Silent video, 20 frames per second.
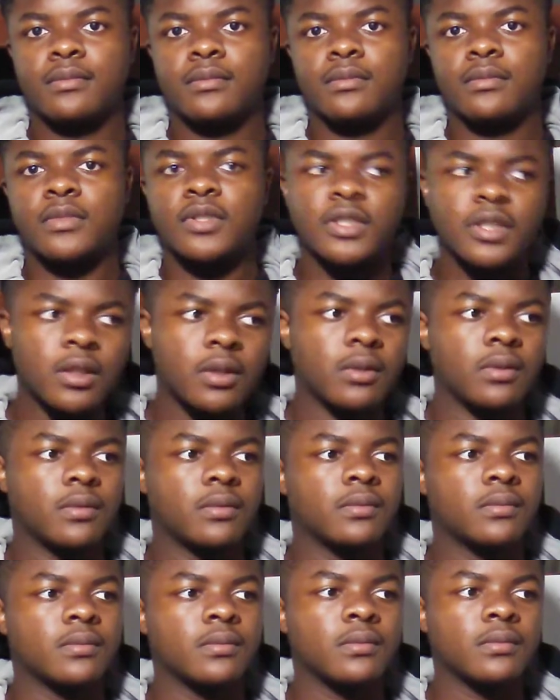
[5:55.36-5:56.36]

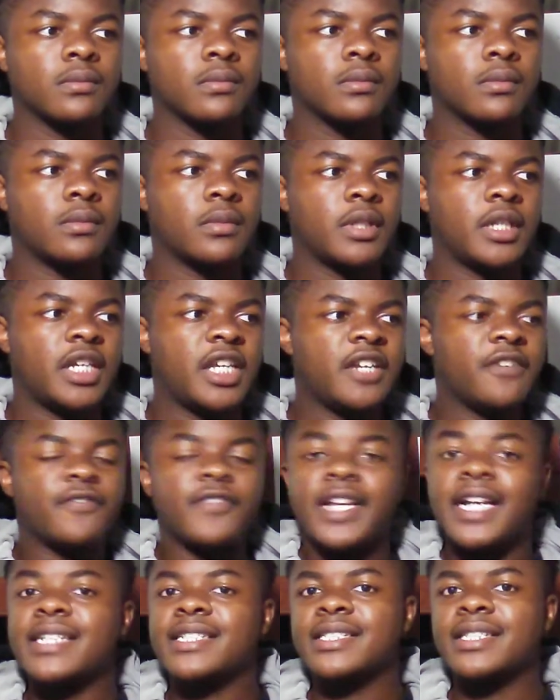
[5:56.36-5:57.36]
So, if
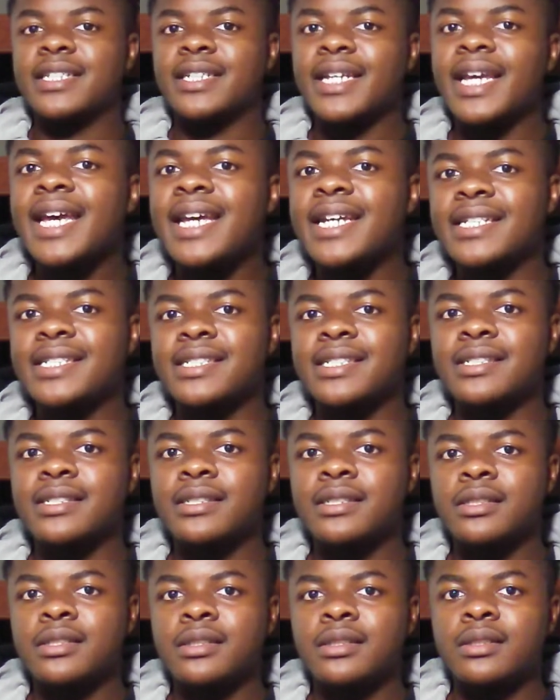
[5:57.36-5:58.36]
that's the case,
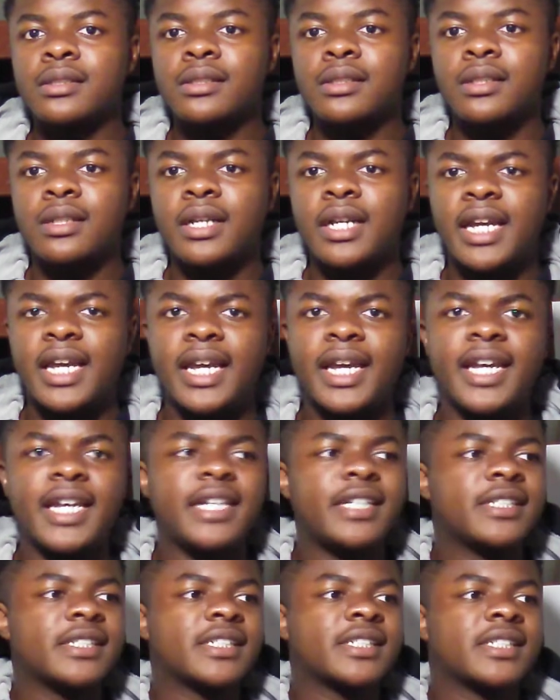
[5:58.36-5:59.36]

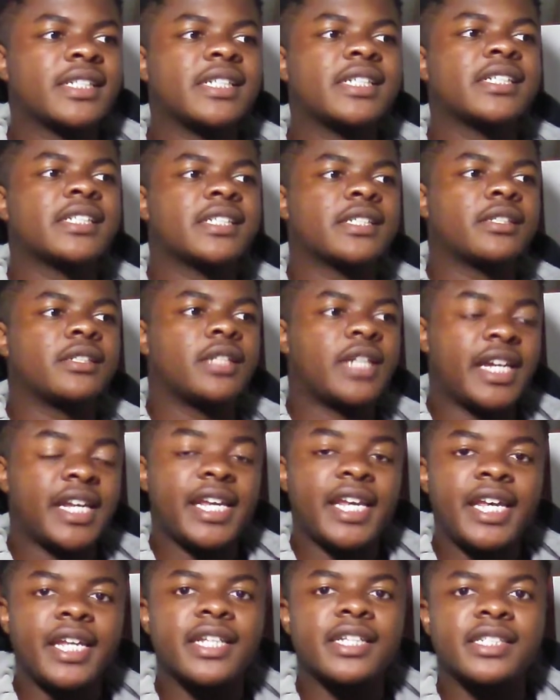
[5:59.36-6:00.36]
a
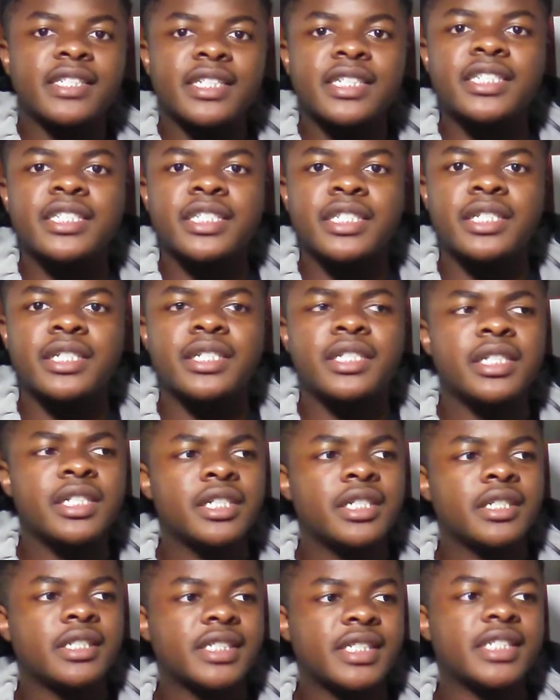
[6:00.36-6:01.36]
heated
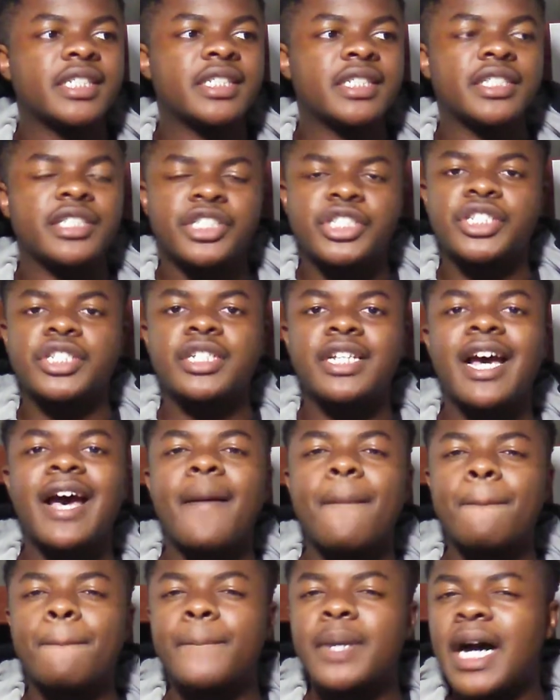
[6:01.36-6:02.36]
citizen should
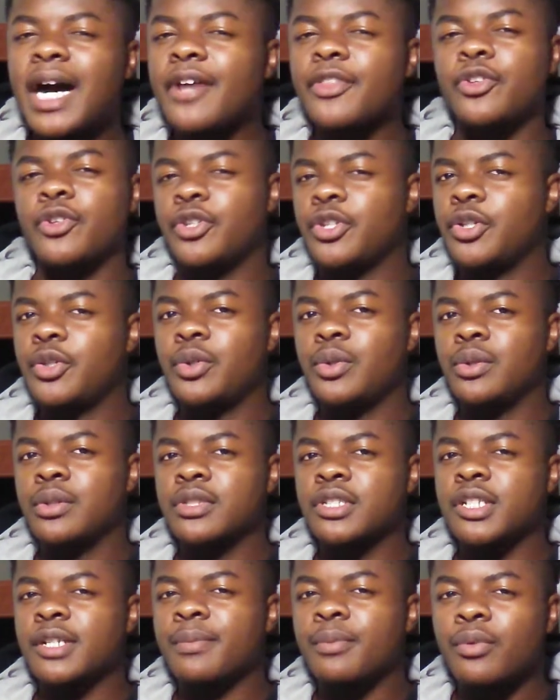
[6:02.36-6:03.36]
not bother you
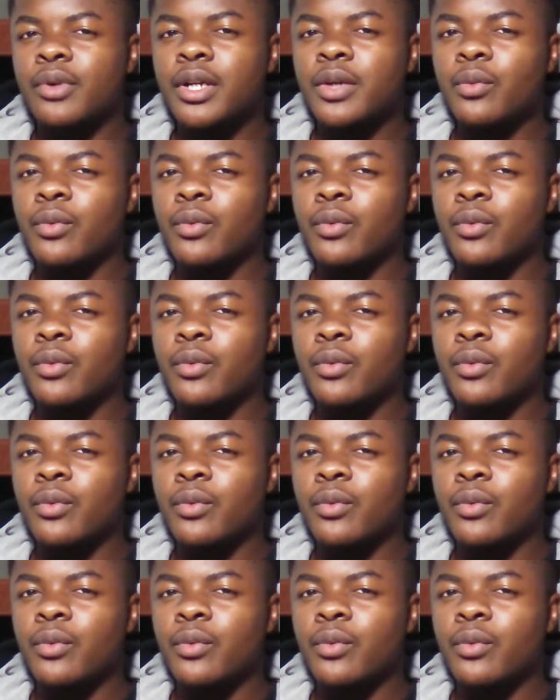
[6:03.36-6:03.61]
to the point